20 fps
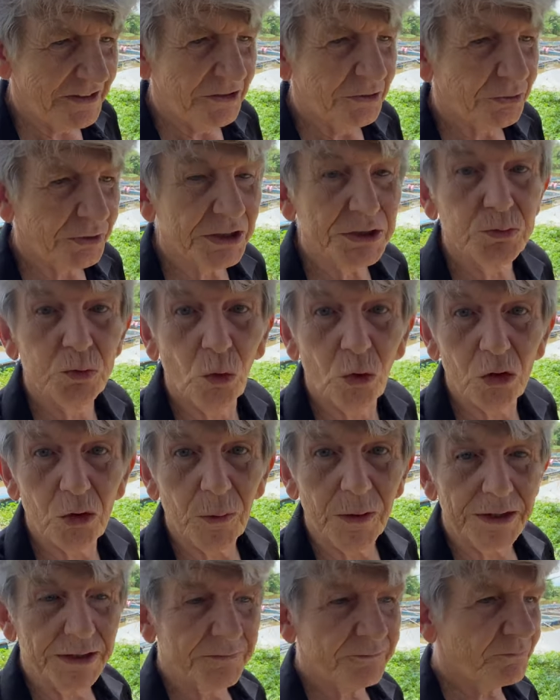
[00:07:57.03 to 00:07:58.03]
Well, this
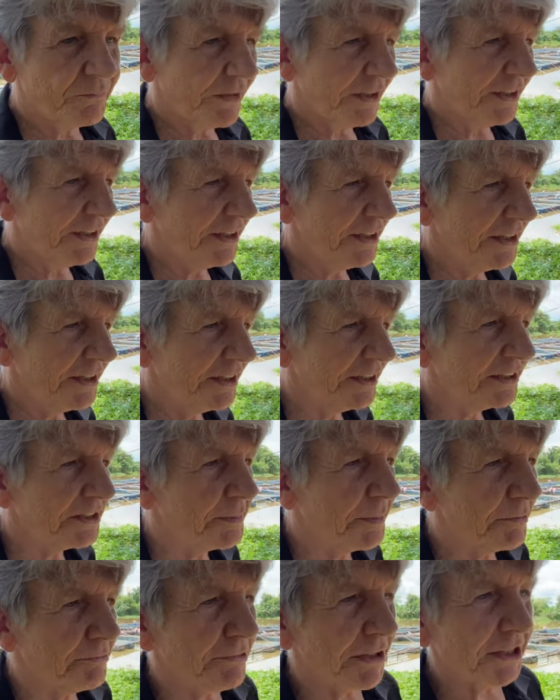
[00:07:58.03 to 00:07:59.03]
walkway, it's a
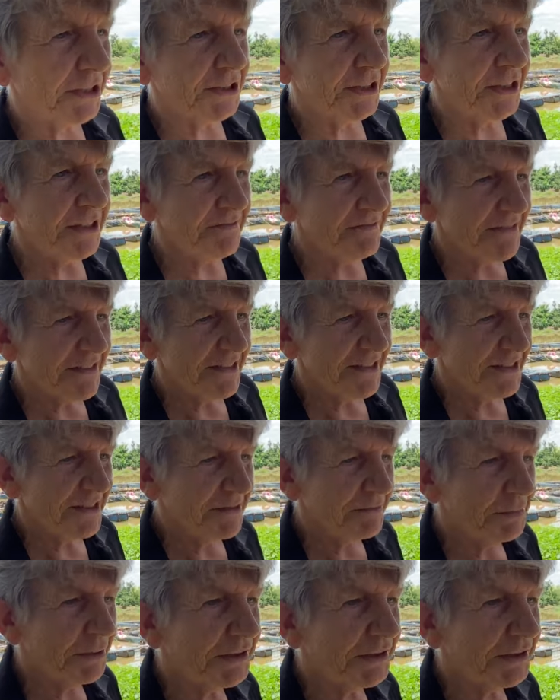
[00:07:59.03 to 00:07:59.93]
bit rickety, but